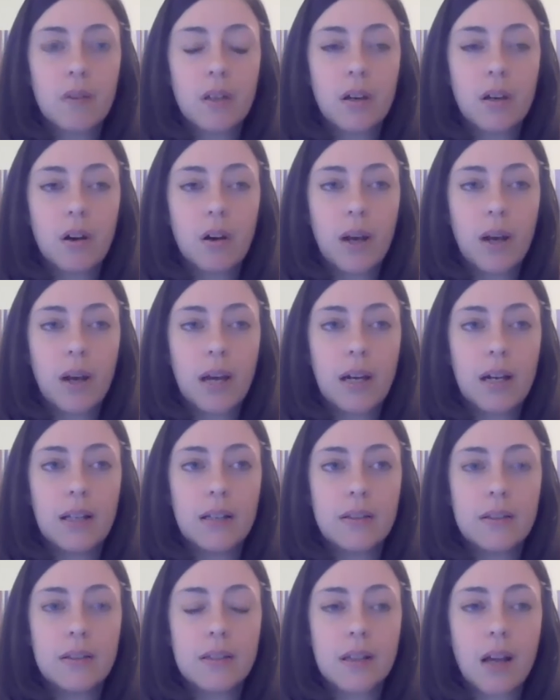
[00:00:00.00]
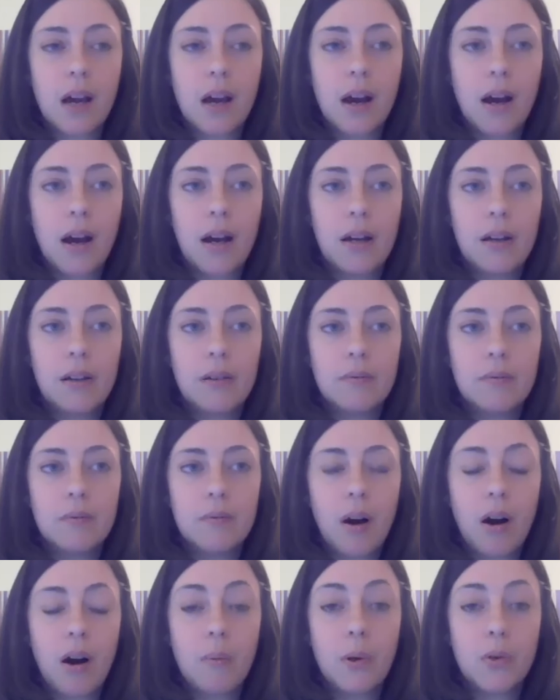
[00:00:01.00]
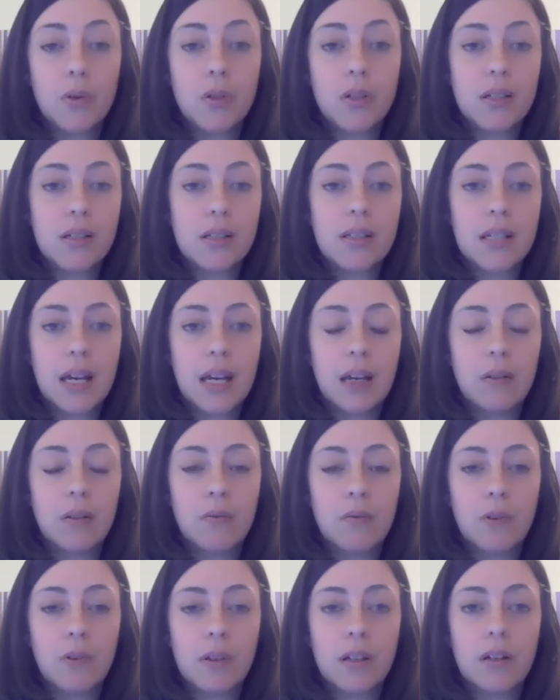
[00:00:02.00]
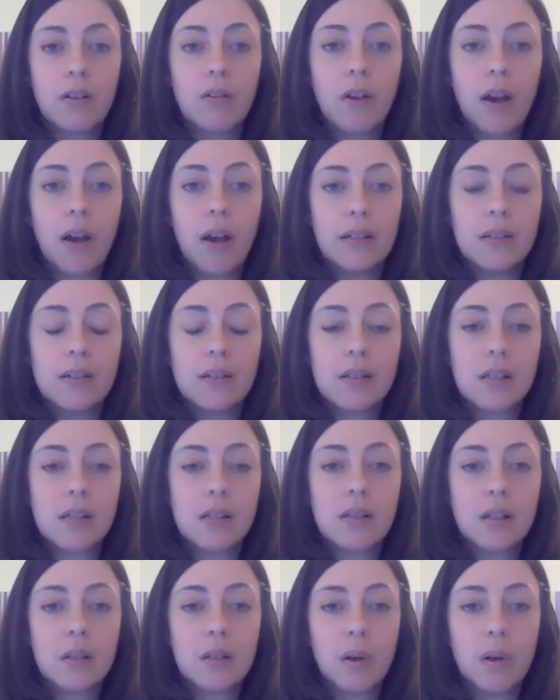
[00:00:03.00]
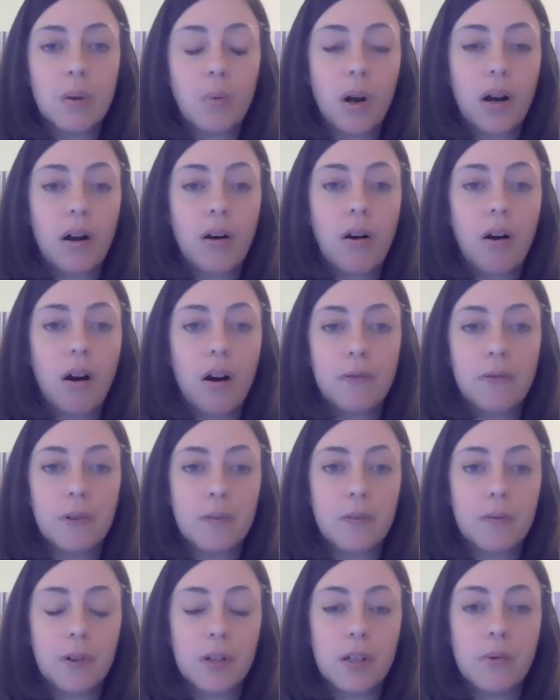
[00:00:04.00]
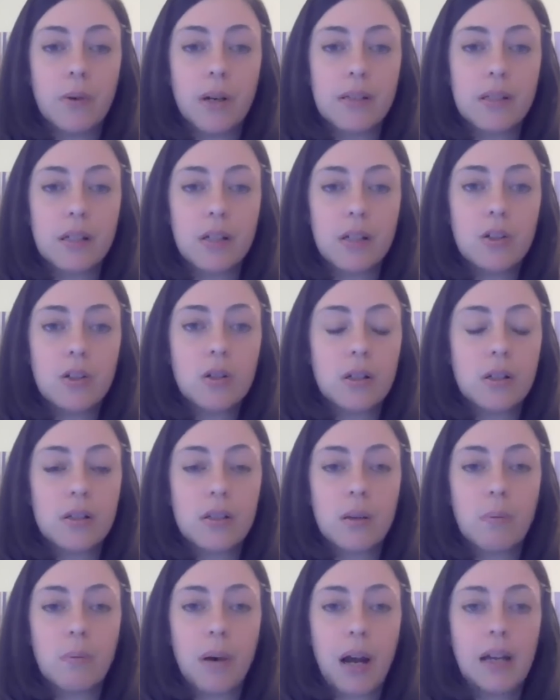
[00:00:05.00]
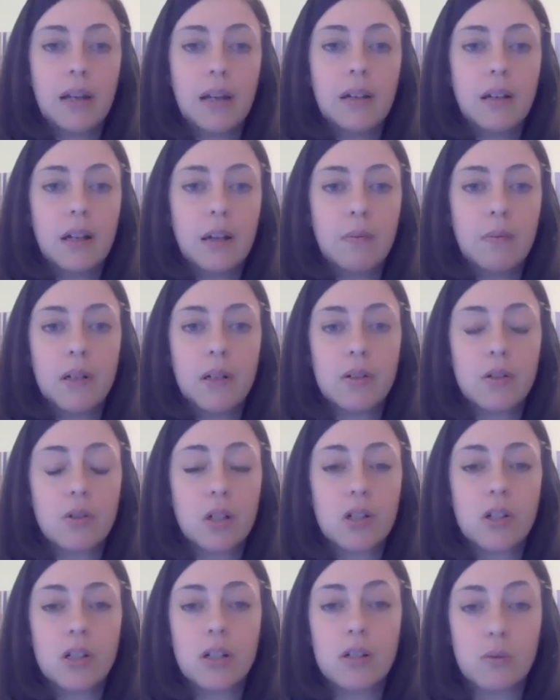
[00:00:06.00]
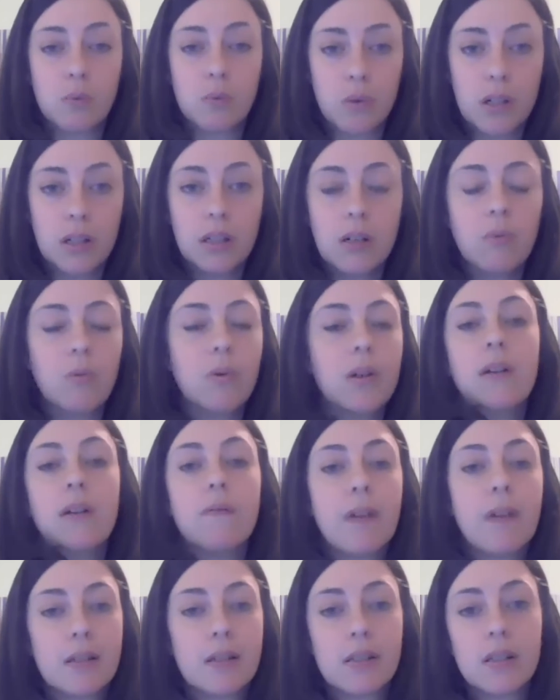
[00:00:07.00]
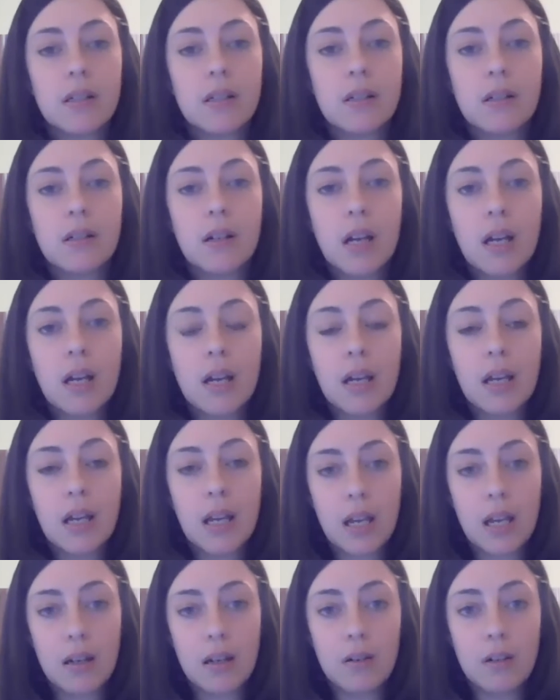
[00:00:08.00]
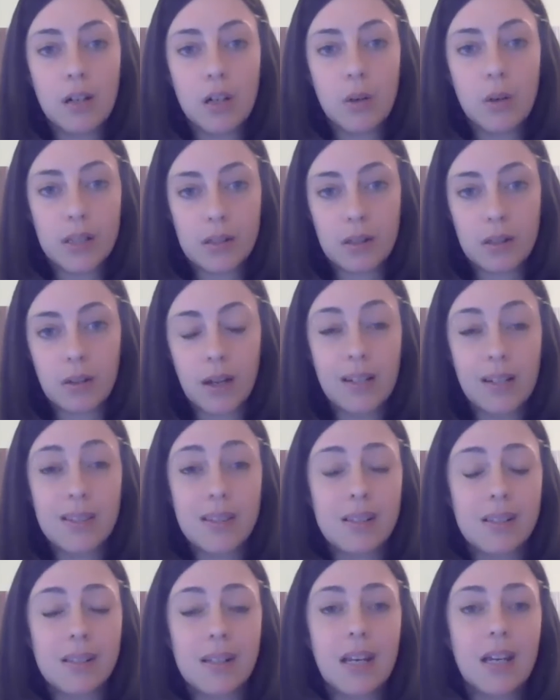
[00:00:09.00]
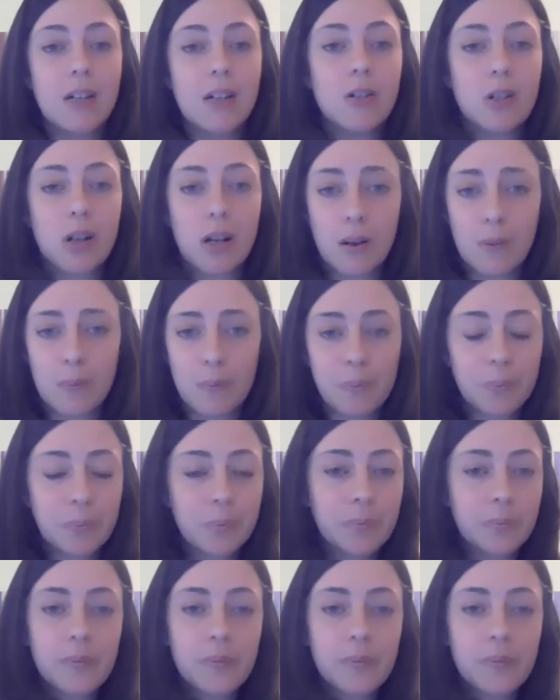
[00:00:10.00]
you know, and its almost disdain for the alliance system and what it offered for U.S. interests. The Biden administration has really reinvested in U.S. alliances in Asia.